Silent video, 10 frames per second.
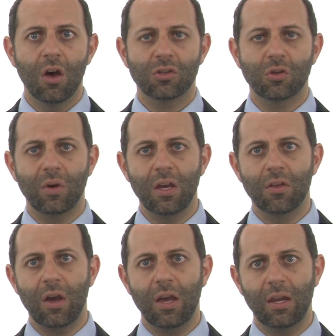So
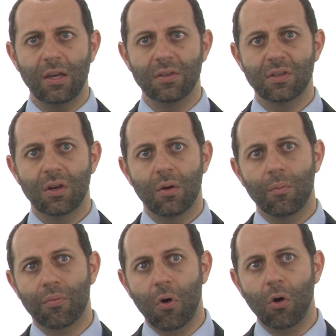either it is
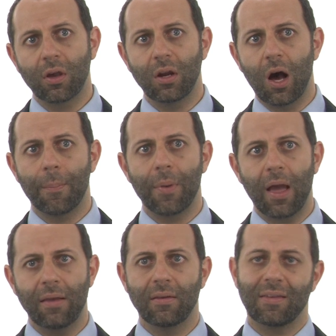broken up
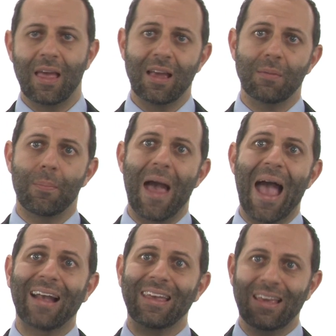and taken
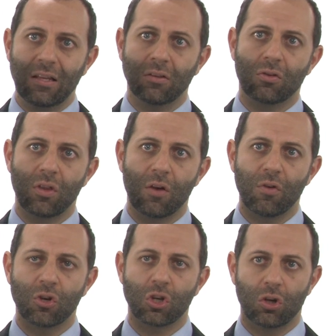back into the
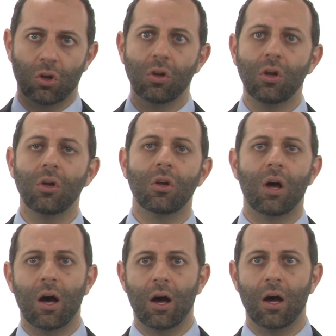original
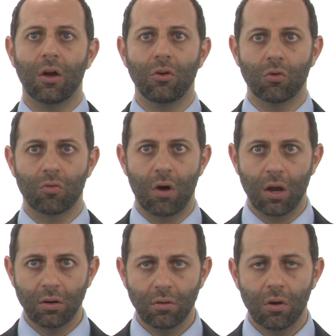uh,
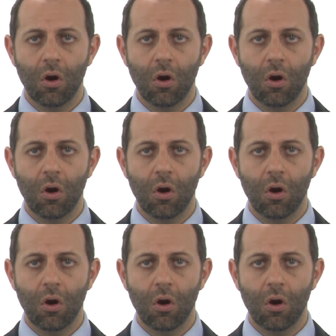neuron,